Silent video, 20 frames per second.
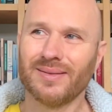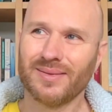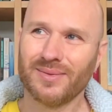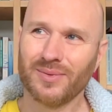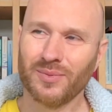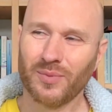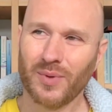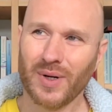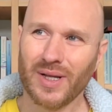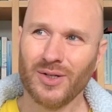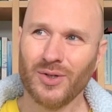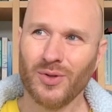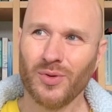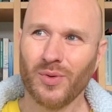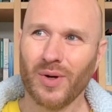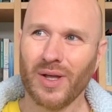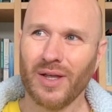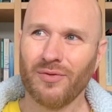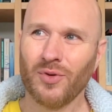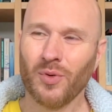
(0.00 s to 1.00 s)

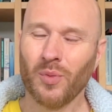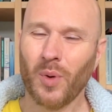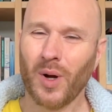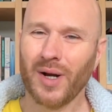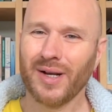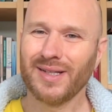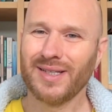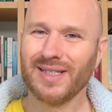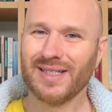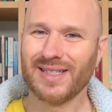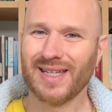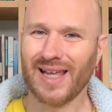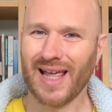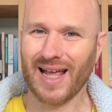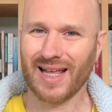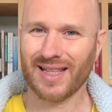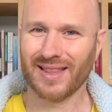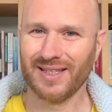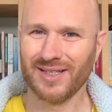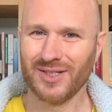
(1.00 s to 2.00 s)
if you want to
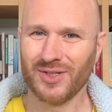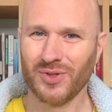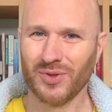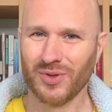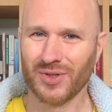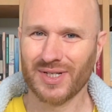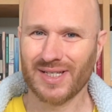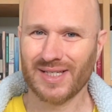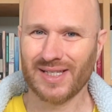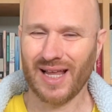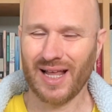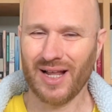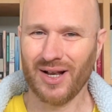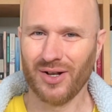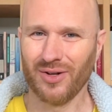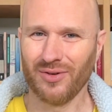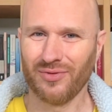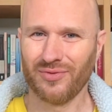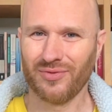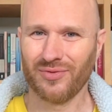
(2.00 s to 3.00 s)
detect this
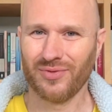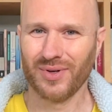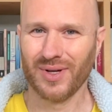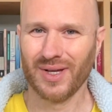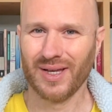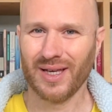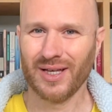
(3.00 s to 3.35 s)
yourself,